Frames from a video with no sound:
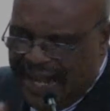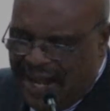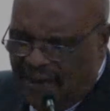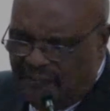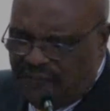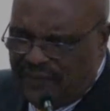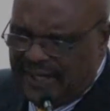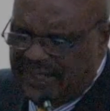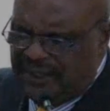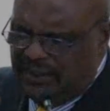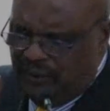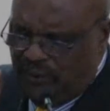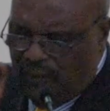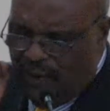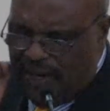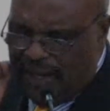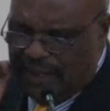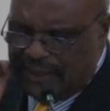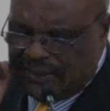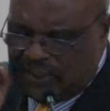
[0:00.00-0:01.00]
govern
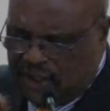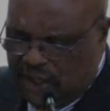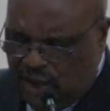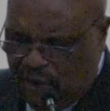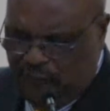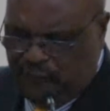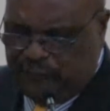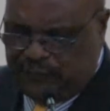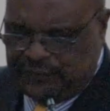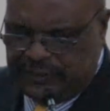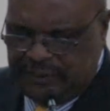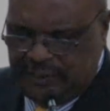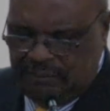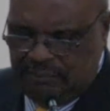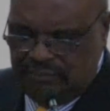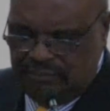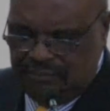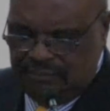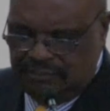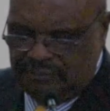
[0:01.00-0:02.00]
your gift.
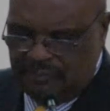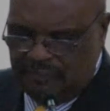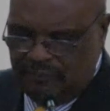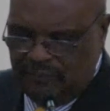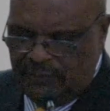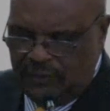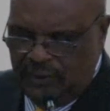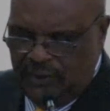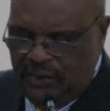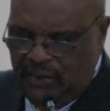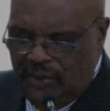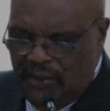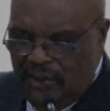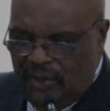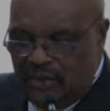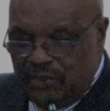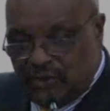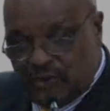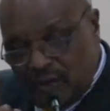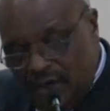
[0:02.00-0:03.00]

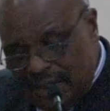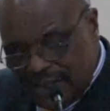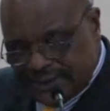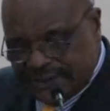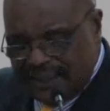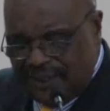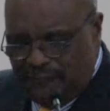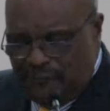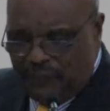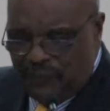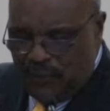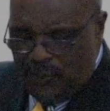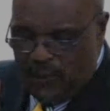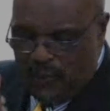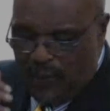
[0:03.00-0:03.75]
Joseph